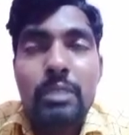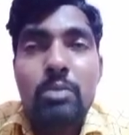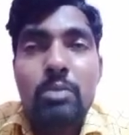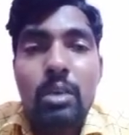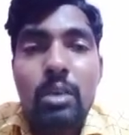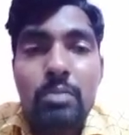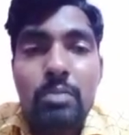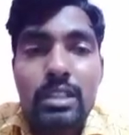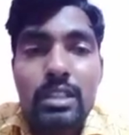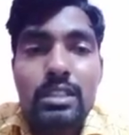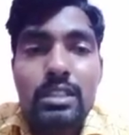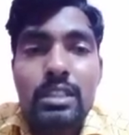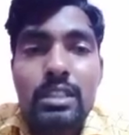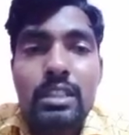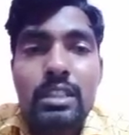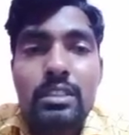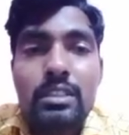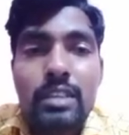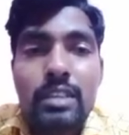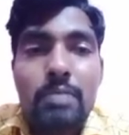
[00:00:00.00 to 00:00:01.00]
bomb
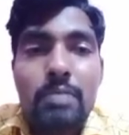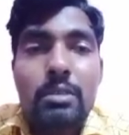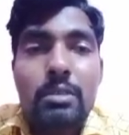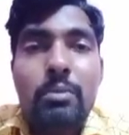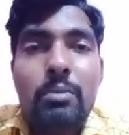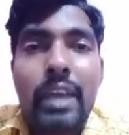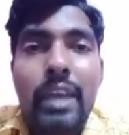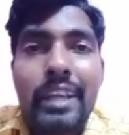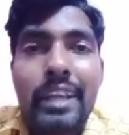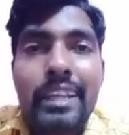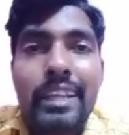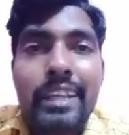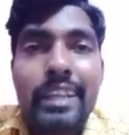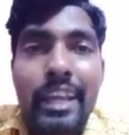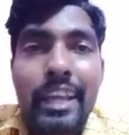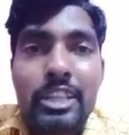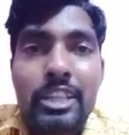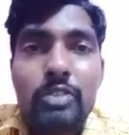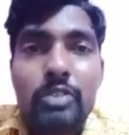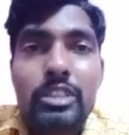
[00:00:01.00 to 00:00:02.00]
testings, or mining
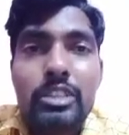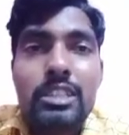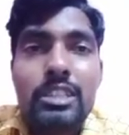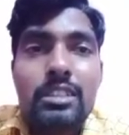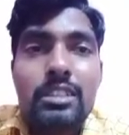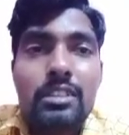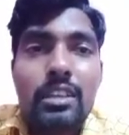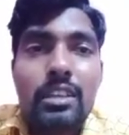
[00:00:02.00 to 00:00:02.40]
activities,